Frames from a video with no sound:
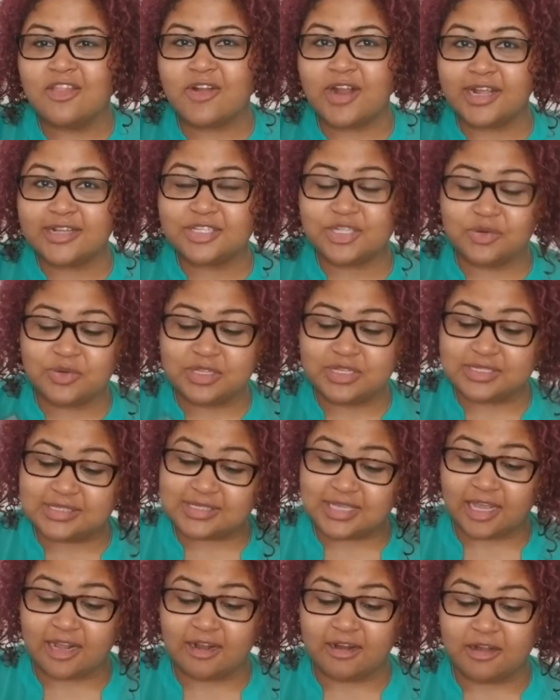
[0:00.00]
they're actually really
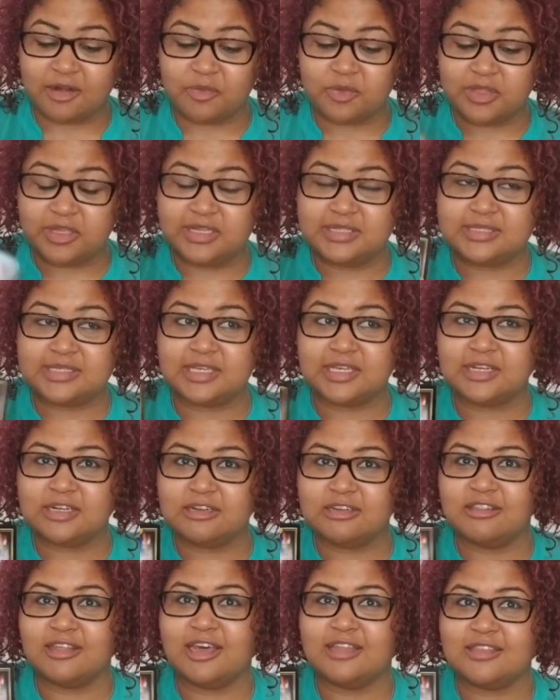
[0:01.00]
scared and really
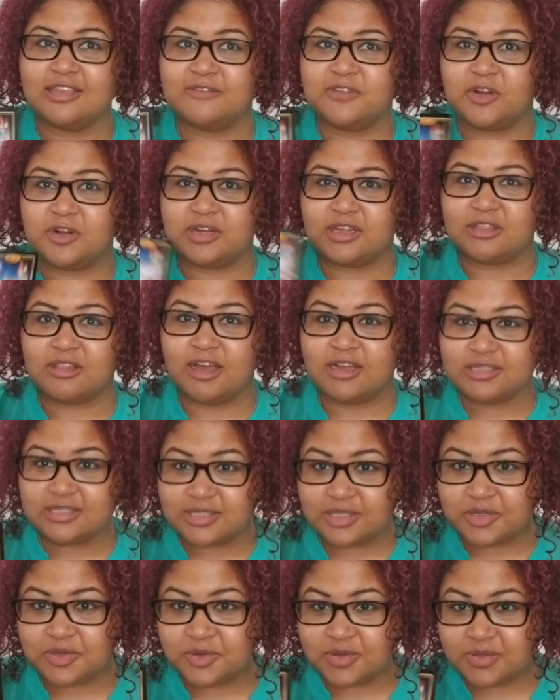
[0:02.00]
insecure that they've already
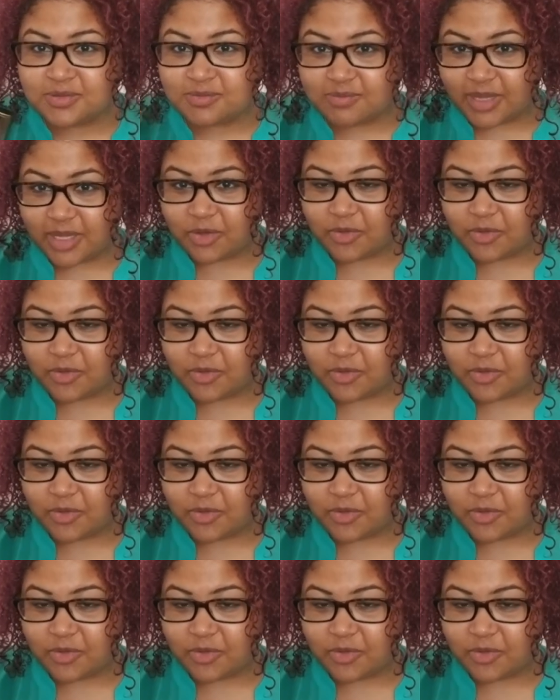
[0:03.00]
lost you, my